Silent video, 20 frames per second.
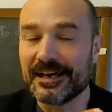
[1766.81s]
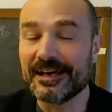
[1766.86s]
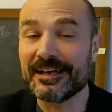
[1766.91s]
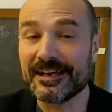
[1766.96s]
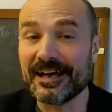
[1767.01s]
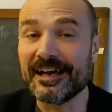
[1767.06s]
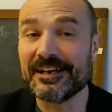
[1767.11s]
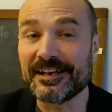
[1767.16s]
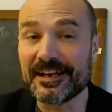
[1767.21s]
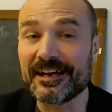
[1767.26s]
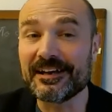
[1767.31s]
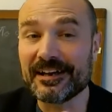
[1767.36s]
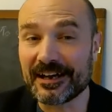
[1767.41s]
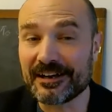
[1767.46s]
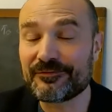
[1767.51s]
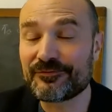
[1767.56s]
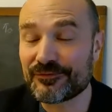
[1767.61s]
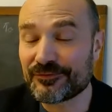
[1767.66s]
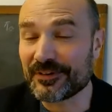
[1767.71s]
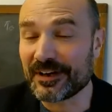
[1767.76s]

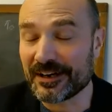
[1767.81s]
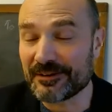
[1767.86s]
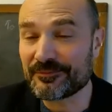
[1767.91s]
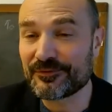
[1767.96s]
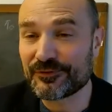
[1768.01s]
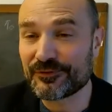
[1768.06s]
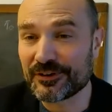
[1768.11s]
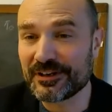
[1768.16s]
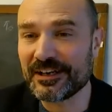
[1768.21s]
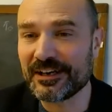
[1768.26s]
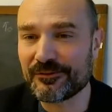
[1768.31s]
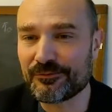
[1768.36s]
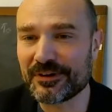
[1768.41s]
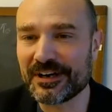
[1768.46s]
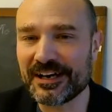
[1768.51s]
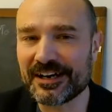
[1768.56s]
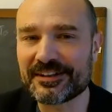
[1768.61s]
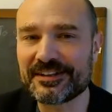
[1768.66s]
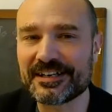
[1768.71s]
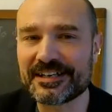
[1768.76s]
I'm fully
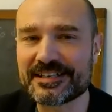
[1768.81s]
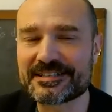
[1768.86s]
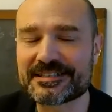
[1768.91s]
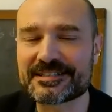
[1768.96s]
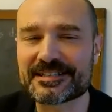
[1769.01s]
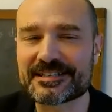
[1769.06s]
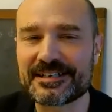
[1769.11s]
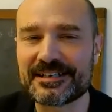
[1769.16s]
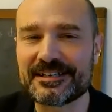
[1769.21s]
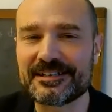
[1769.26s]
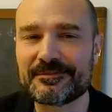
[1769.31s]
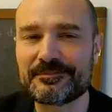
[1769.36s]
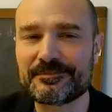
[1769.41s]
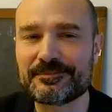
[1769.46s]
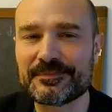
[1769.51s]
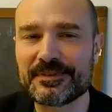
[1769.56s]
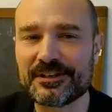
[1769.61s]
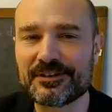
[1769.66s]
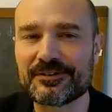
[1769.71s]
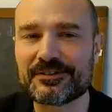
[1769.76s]
aware that,
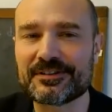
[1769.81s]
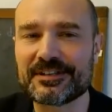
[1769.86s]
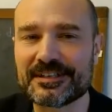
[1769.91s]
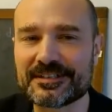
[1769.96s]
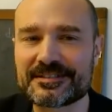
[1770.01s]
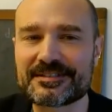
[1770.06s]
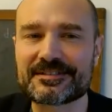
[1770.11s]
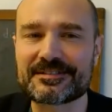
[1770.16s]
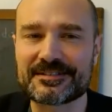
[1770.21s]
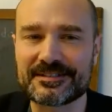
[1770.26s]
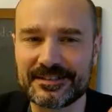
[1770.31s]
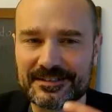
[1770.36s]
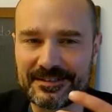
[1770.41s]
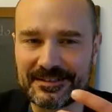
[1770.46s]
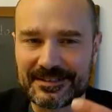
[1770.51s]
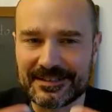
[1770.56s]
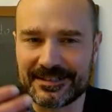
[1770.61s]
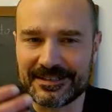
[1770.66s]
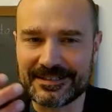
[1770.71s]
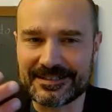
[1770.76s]
you know, that
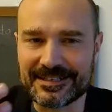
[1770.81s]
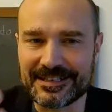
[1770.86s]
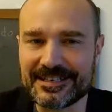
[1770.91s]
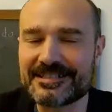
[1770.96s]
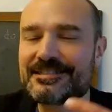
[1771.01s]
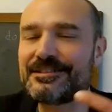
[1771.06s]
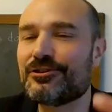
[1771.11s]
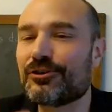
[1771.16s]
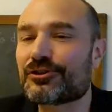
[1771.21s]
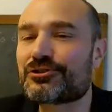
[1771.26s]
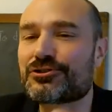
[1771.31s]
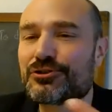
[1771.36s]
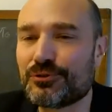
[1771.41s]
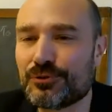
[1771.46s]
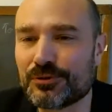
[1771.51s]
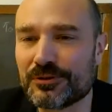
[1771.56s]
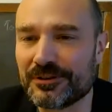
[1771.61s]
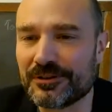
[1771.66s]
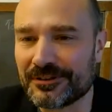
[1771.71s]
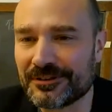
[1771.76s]
it is your
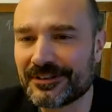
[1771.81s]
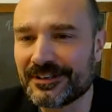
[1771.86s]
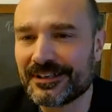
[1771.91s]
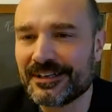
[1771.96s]
tool.